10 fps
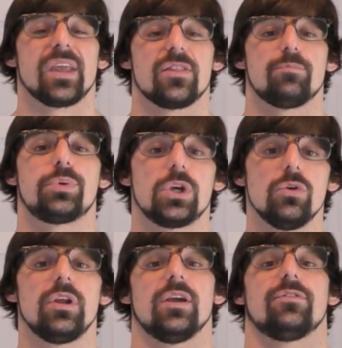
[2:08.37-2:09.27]
Now the
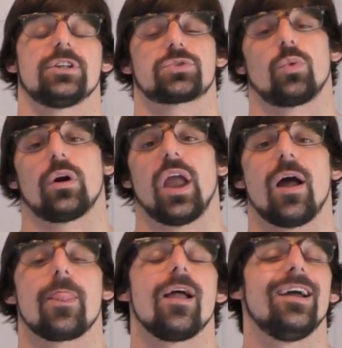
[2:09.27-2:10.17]
beauty of this
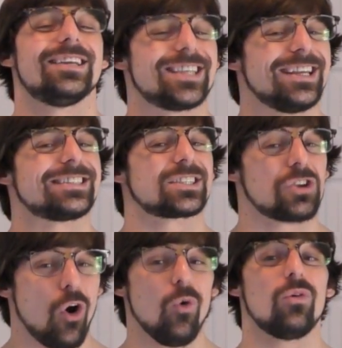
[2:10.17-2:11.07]
workout is that it's a
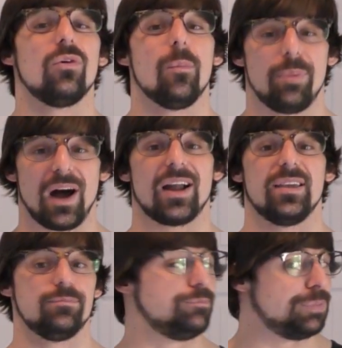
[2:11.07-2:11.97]
total
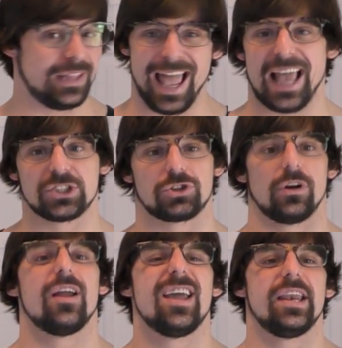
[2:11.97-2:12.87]
body
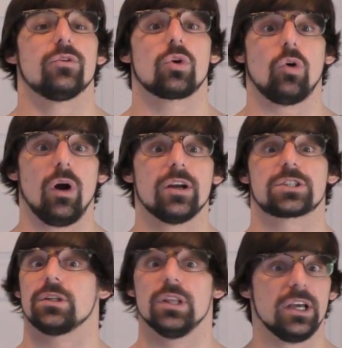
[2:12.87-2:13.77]
blaster and it
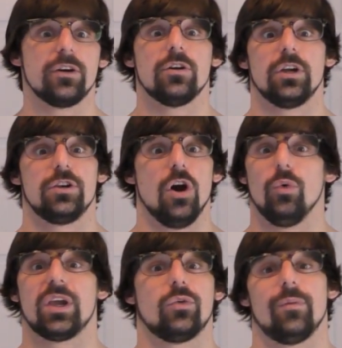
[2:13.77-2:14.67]
requires literally
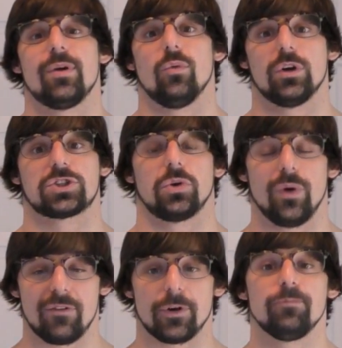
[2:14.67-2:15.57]
no equipment
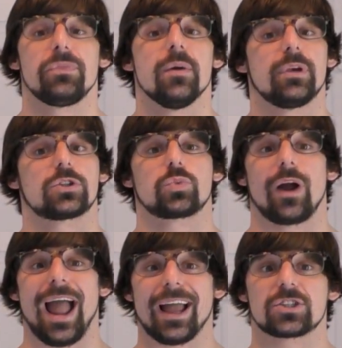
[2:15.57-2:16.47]
whatsoever, because
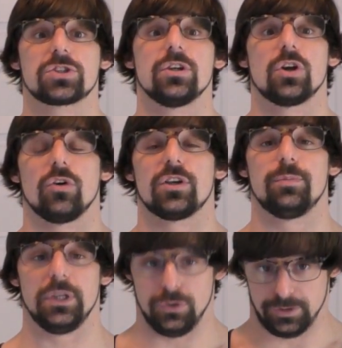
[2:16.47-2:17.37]
we're actually going to
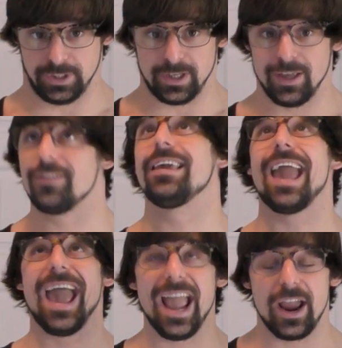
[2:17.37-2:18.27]
be using
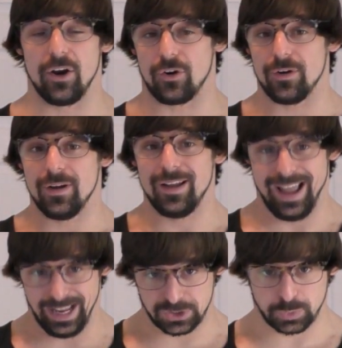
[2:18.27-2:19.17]
the air
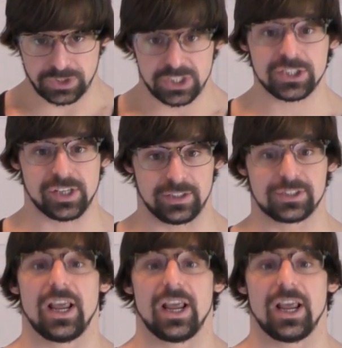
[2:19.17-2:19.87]
as resistance.